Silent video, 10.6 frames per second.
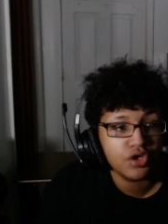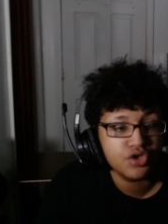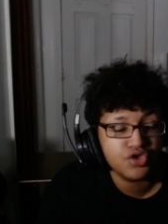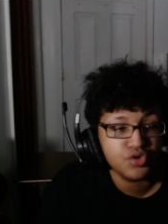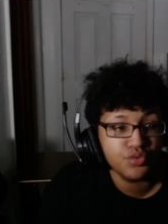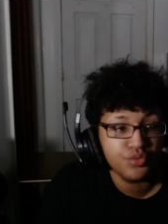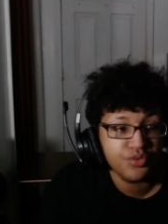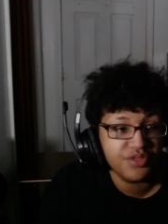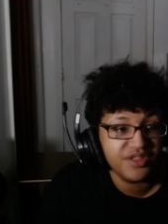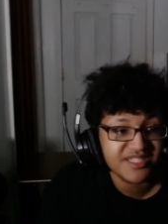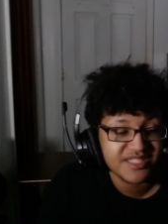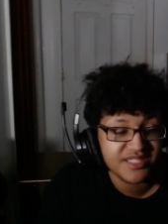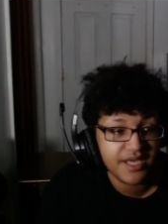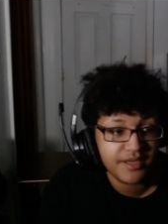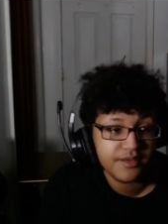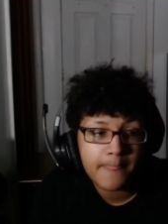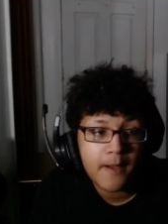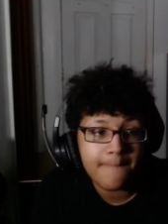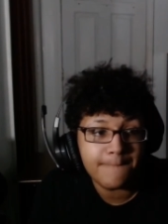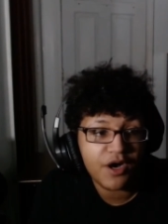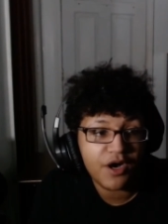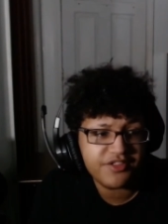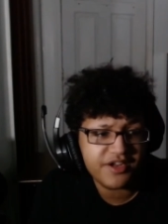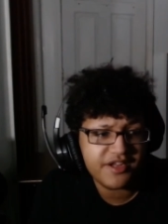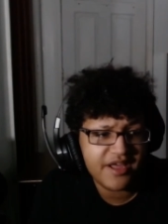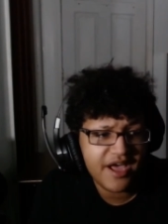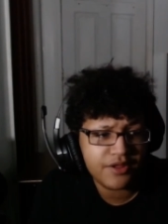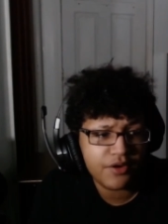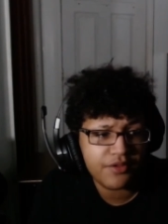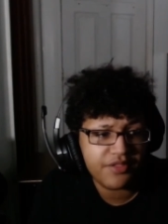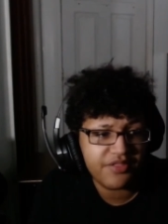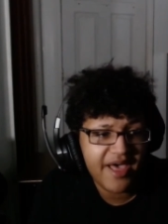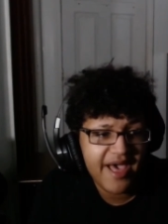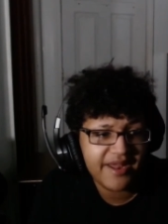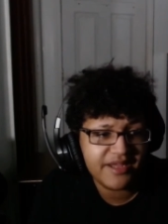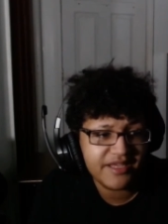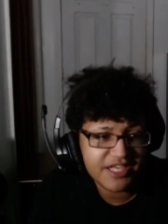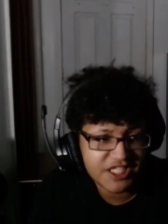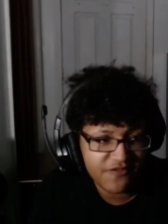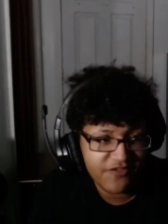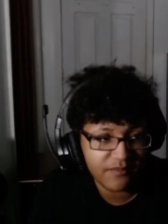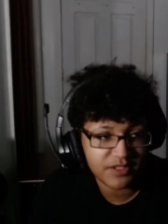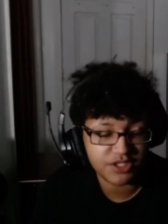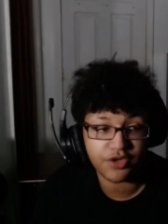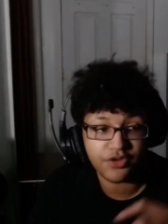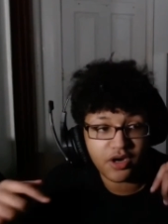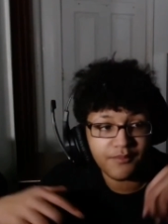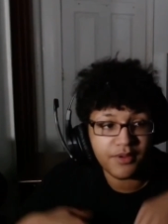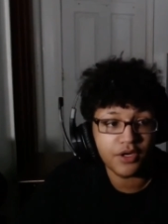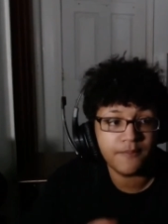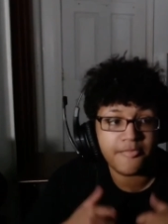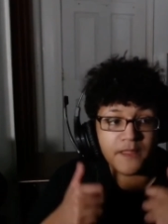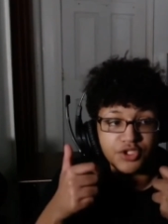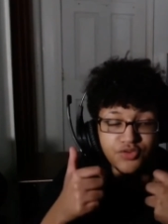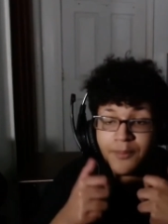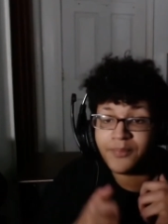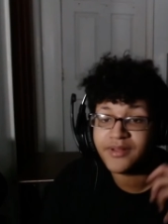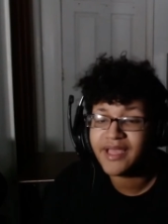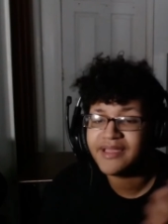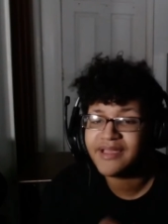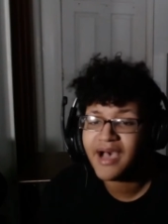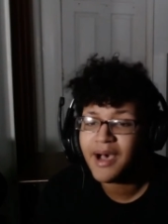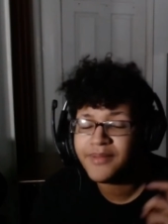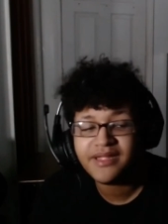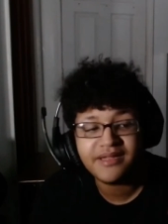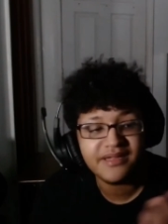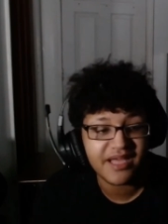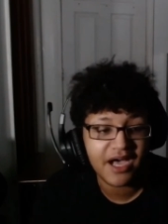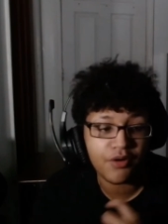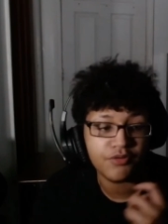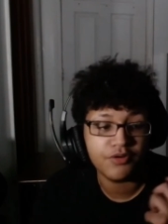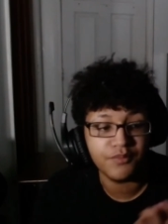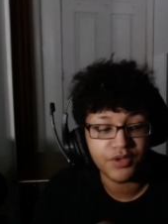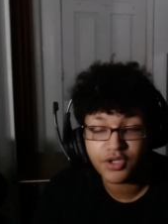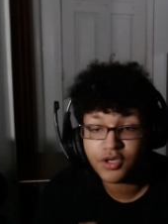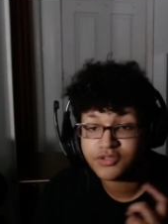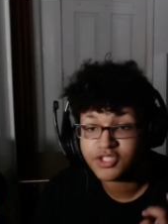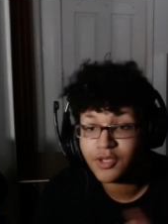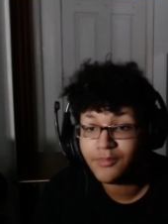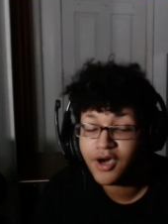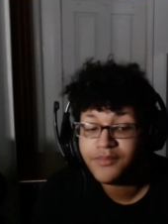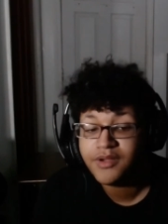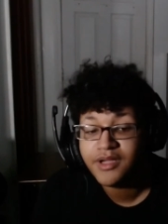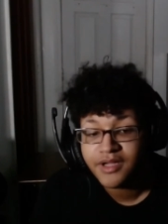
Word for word: to this day. But other than that, y'all, that is the video. Make sure to go down below, drop a like, comment down below, sub up,